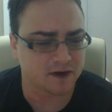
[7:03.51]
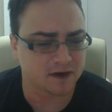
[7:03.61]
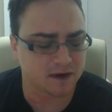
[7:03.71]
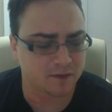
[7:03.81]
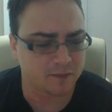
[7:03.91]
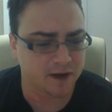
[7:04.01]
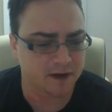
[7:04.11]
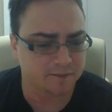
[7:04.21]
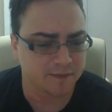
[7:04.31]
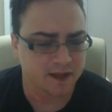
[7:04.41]
so
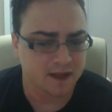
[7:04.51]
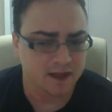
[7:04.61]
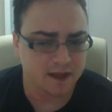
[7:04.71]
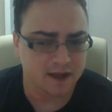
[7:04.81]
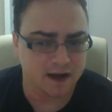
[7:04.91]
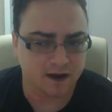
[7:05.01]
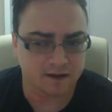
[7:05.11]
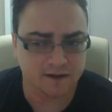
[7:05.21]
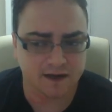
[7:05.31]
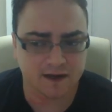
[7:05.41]

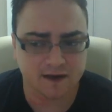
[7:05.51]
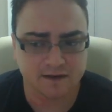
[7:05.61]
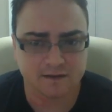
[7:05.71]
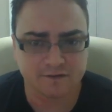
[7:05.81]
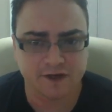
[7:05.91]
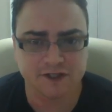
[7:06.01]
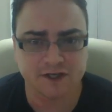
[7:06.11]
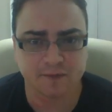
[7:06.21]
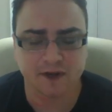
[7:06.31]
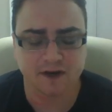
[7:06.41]
I'll
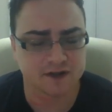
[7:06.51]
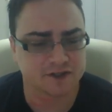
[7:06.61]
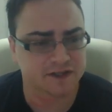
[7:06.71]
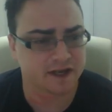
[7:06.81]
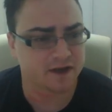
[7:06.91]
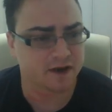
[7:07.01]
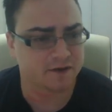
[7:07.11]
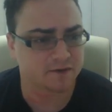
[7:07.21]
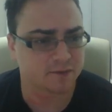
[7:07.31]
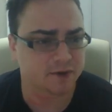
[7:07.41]
finish up here and just say, I
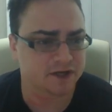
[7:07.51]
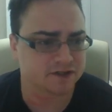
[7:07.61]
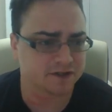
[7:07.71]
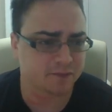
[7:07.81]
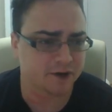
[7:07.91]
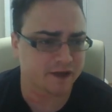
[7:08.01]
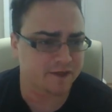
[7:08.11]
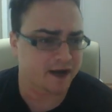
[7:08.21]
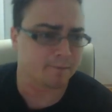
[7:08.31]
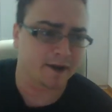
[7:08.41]
thought it was a pretty interesting book. I
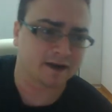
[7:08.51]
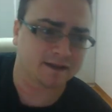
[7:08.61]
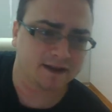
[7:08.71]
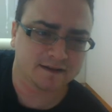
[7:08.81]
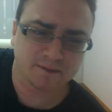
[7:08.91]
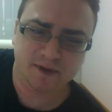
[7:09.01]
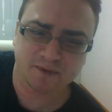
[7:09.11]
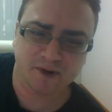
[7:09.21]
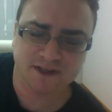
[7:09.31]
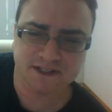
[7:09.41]
thought I might have liked it a
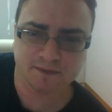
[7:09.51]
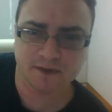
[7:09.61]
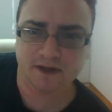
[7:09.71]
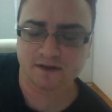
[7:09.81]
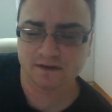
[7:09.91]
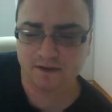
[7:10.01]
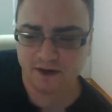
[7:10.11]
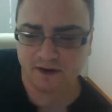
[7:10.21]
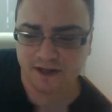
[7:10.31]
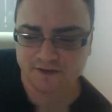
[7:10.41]
bit more since I'm a
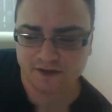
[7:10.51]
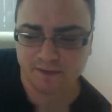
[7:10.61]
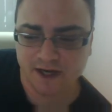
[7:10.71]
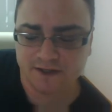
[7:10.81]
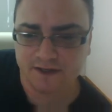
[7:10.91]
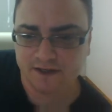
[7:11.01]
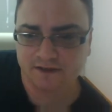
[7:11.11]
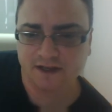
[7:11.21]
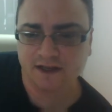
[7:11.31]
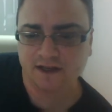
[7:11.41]
history major,
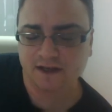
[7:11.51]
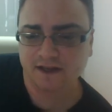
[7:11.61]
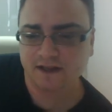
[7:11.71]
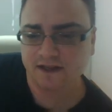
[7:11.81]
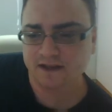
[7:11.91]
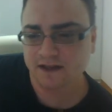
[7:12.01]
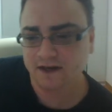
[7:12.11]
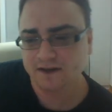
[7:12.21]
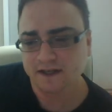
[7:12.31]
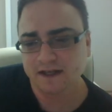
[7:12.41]
and
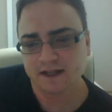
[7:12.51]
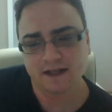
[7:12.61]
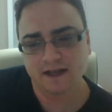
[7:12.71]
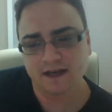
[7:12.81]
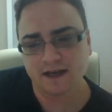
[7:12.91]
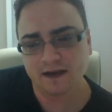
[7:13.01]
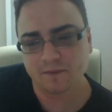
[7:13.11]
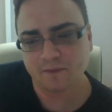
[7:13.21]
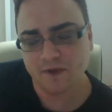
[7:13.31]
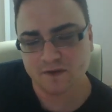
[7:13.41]
you know
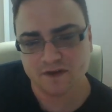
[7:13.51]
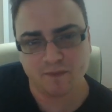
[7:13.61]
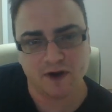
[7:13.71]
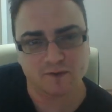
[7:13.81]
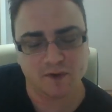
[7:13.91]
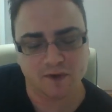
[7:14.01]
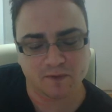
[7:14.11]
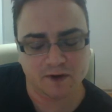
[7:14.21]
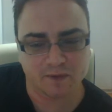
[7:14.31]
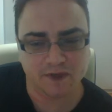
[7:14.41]
some parts
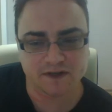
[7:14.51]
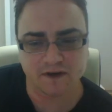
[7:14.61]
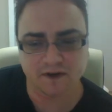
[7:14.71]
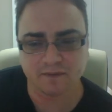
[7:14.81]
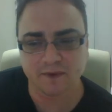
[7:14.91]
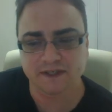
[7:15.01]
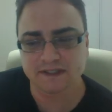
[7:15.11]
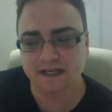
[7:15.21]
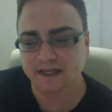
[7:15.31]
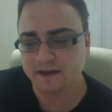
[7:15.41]
were a bit dull,
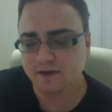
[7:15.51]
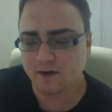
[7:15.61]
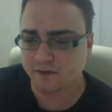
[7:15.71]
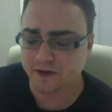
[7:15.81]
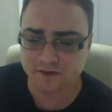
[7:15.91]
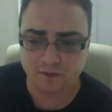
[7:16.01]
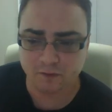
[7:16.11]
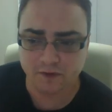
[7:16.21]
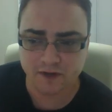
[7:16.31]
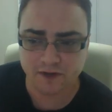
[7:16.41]
but overall it's a
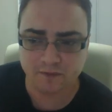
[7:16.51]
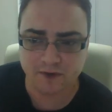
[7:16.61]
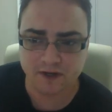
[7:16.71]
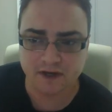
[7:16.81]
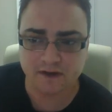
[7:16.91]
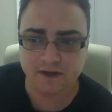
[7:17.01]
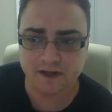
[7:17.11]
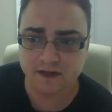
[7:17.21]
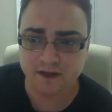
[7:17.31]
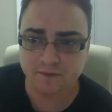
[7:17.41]
really good book.
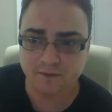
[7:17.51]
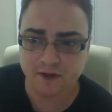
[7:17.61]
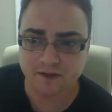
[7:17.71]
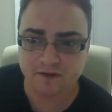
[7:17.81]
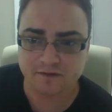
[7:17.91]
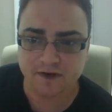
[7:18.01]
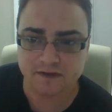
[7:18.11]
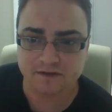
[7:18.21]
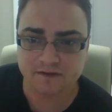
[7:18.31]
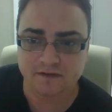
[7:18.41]
I think
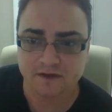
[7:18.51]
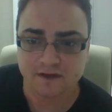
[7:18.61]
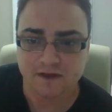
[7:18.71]
Fred's